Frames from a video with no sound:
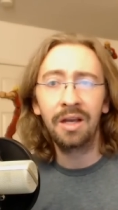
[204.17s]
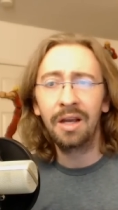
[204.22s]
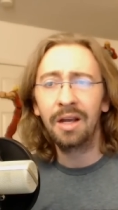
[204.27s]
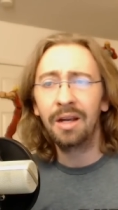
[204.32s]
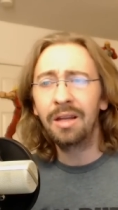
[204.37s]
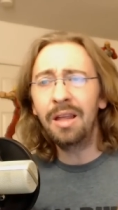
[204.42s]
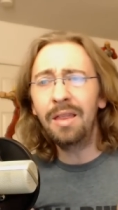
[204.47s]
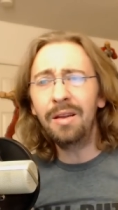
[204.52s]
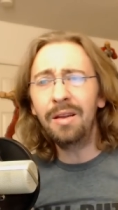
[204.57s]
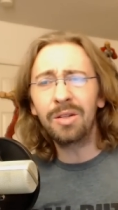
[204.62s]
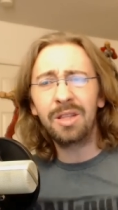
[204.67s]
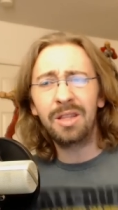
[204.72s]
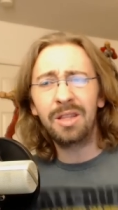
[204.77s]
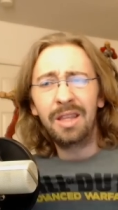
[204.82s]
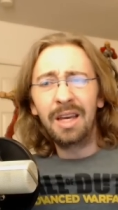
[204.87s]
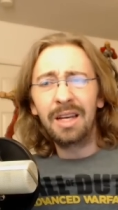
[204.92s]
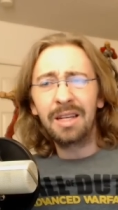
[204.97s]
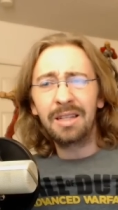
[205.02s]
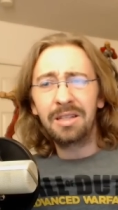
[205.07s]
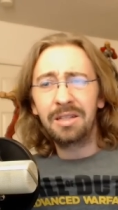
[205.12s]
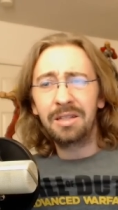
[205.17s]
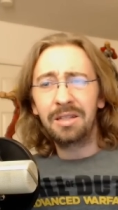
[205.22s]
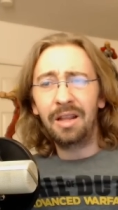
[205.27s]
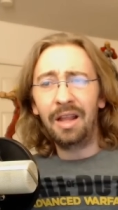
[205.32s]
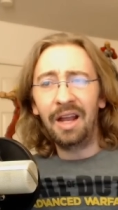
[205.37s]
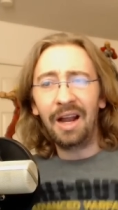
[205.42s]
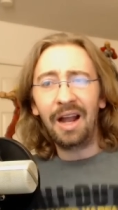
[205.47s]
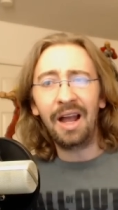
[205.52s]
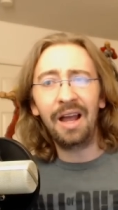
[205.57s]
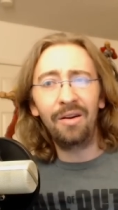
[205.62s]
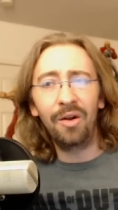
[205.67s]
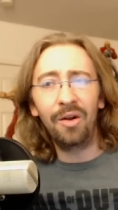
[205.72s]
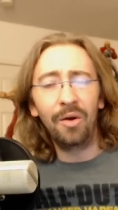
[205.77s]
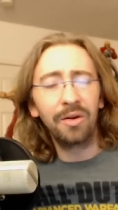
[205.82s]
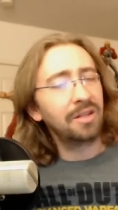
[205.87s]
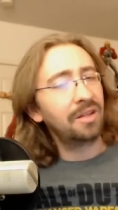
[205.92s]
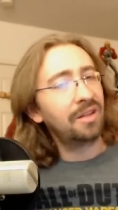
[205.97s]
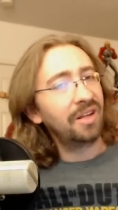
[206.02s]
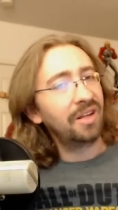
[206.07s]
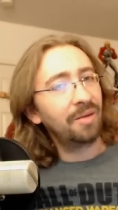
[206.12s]
And then there's this, like, I don't know what
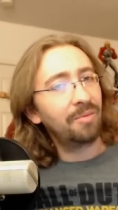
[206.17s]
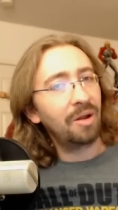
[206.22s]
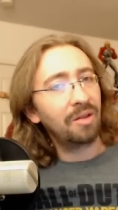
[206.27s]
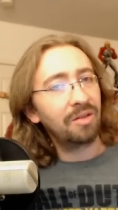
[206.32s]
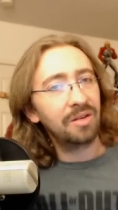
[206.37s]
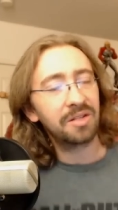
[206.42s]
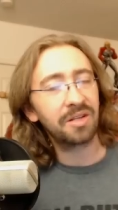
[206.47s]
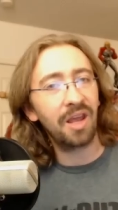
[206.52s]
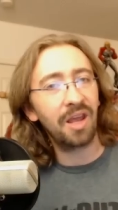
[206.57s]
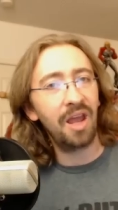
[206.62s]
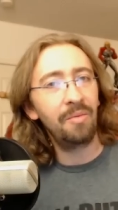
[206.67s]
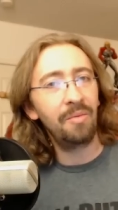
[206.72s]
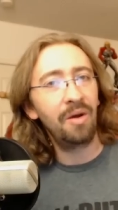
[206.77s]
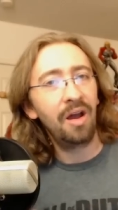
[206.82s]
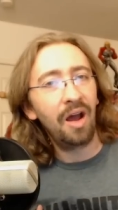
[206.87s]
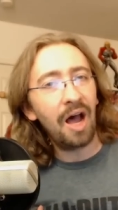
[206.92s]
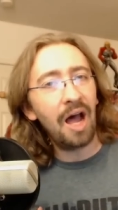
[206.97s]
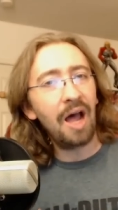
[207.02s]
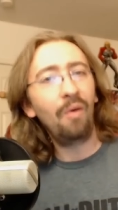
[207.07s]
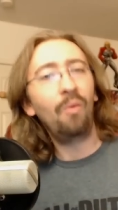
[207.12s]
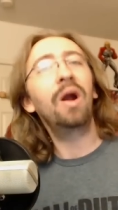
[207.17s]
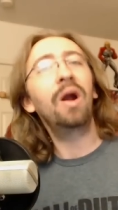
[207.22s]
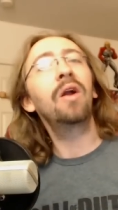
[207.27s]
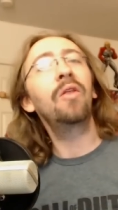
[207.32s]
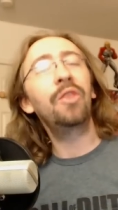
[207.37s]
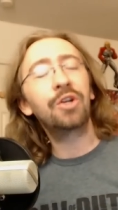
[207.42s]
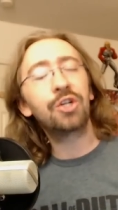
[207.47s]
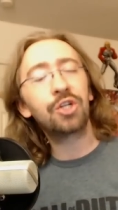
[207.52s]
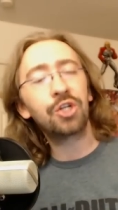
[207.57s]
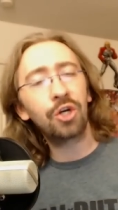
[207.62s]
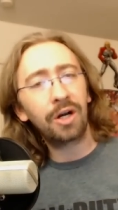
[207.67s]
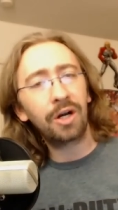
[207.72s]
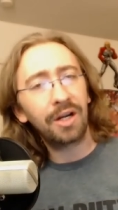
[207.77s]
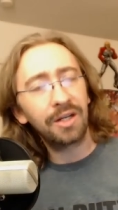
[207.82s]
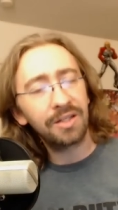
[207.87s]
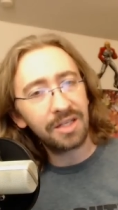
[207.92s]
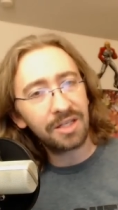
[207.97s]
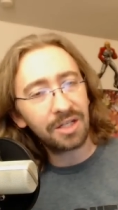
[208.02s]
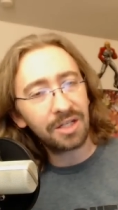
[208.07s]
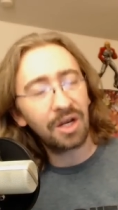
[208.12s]
to think about this game. I wear the shirt because
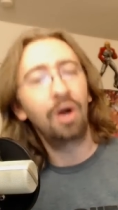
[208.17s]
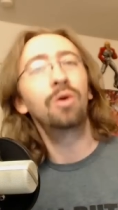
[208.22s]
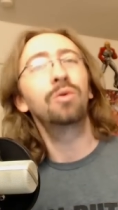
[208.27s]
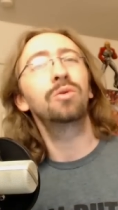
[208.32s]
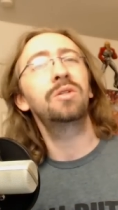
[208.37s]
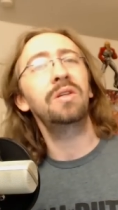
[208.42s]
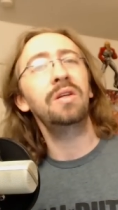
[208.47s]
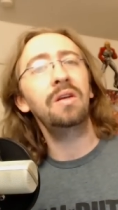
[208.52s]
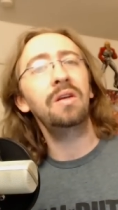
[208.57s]
it's cozy.